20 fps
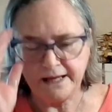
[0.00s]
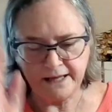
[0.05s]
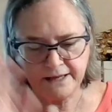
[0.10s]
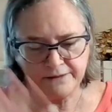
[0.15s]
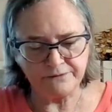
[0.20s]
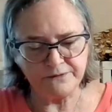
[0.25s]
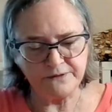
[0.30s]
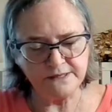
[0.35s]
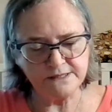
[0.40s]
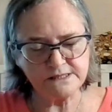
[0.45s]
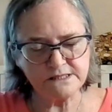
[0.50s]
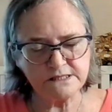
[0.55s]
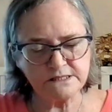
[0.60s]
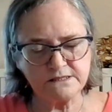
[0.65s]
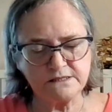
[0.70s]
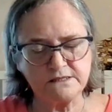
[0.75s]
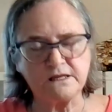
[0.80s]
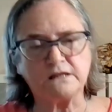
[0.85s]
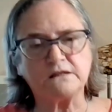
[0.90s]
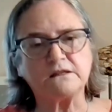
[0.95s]
And
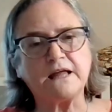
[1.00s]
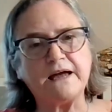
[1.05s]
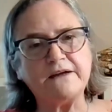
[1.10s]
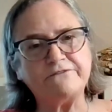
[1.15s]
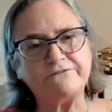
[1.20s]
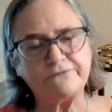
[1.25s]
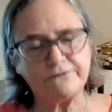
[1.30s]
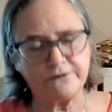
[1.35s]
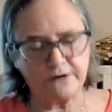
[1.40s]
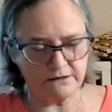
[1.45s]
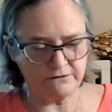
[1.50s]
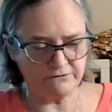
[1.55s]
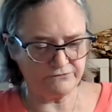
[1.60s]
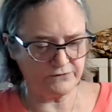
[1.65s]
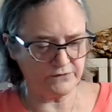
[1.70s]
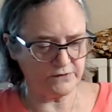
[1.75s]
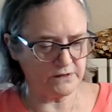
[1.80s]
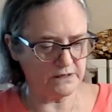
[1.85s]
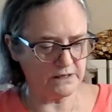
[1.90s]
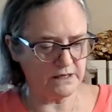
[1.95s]
this, The Life
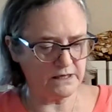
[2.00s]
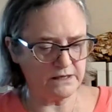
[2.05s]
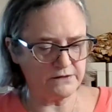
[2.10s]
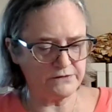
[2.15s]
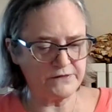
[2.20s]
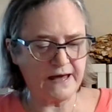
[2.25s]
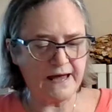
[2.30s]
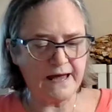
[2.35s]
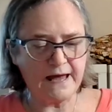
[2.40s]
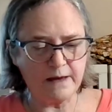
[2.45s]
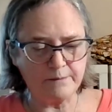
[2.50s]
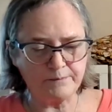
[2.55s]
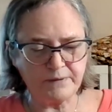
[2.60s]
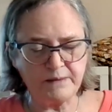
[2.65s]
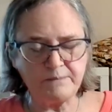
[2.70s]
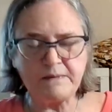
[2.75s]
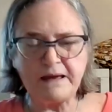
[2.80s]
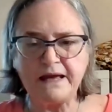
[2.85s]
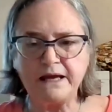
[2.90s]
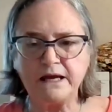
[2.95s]
of the
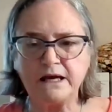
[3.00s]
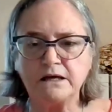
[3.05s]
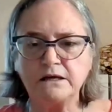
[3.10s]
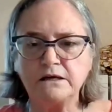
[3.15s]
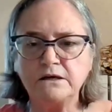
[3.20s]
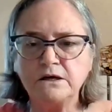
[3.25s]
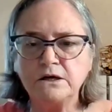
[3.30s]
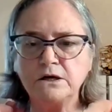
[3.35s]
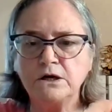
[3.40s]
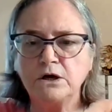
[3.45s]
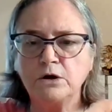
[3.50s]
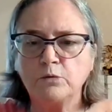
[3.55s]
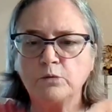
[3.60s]
Happy Man,